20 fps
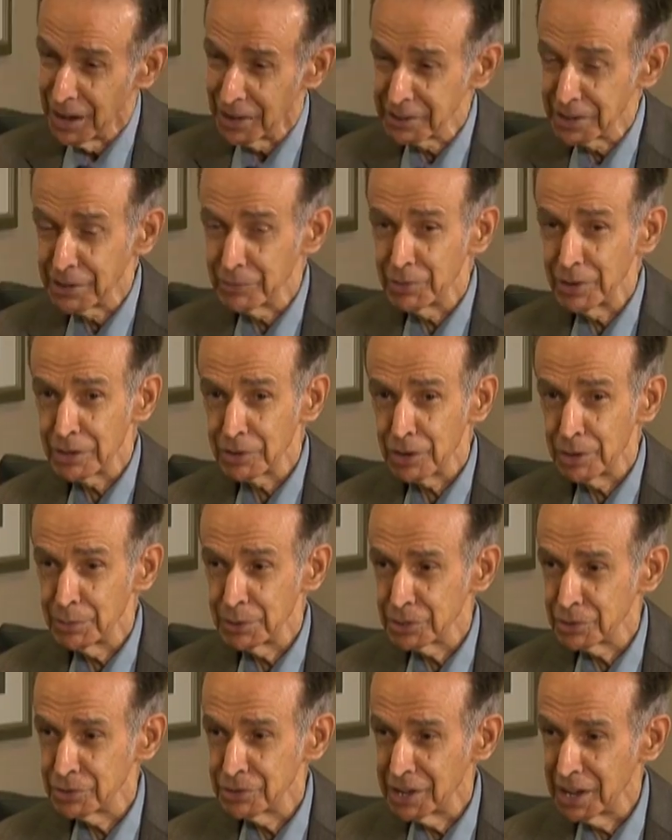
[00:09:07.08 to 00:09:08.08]
I think we are
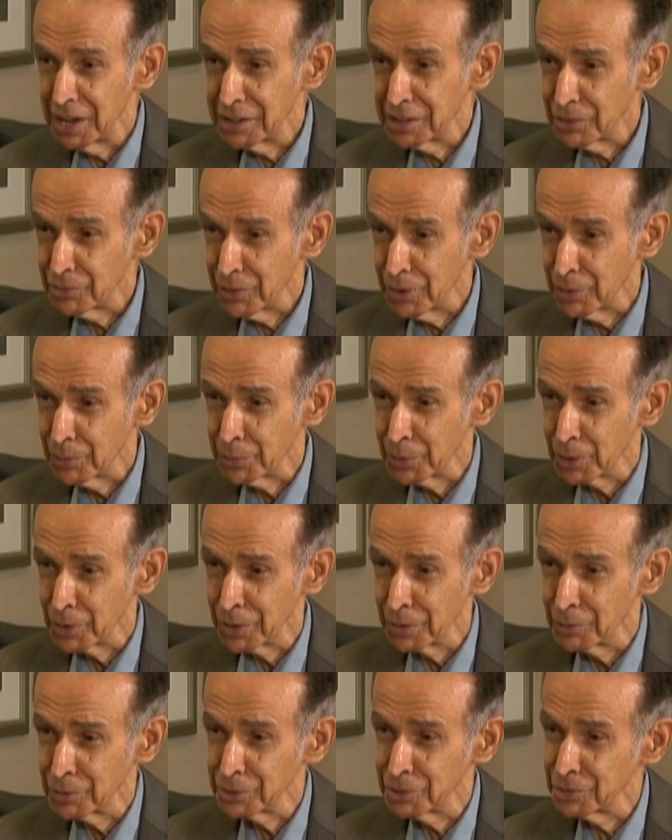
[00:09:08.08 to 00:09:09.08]
coming to the end of our
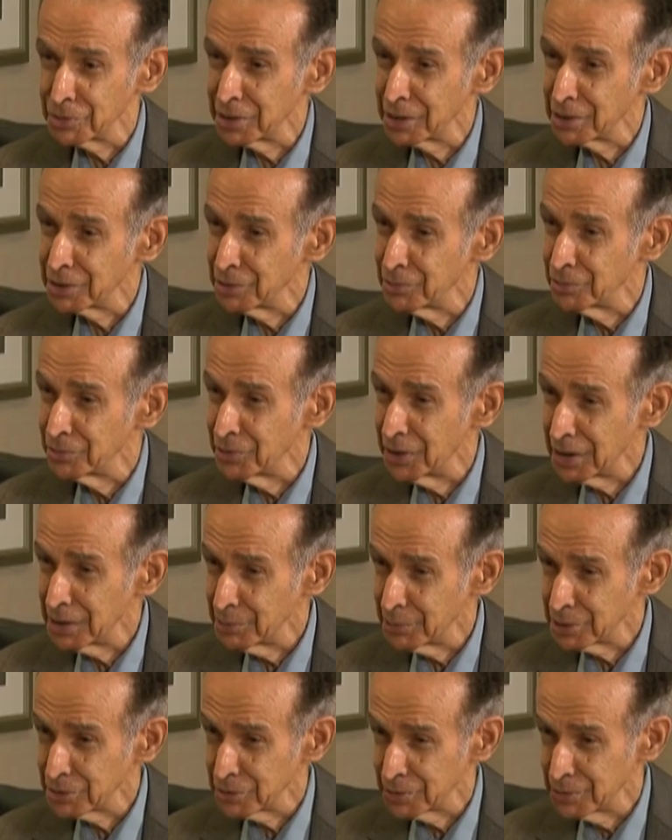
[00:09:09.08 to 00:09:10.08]
program. I want to thank you
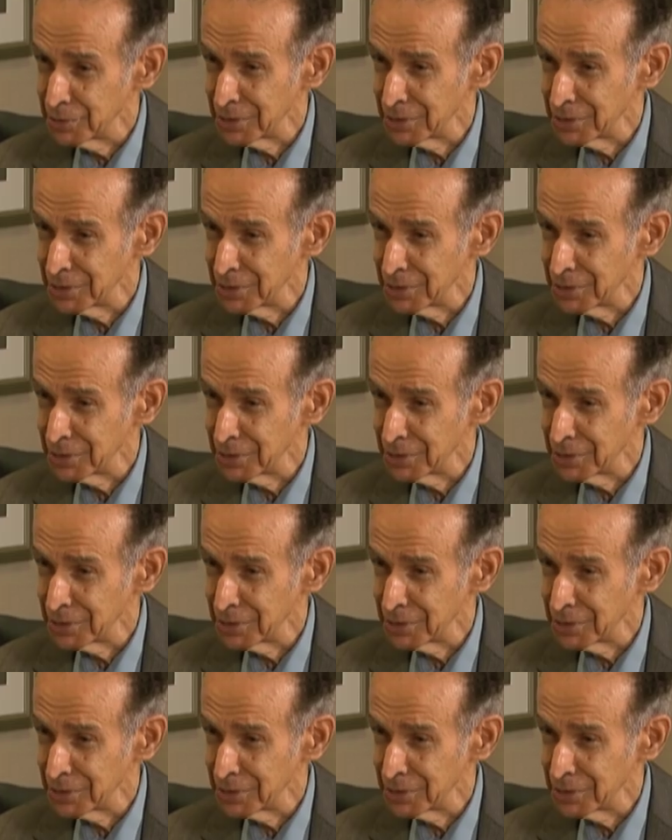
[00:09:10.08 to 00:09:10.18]
very much for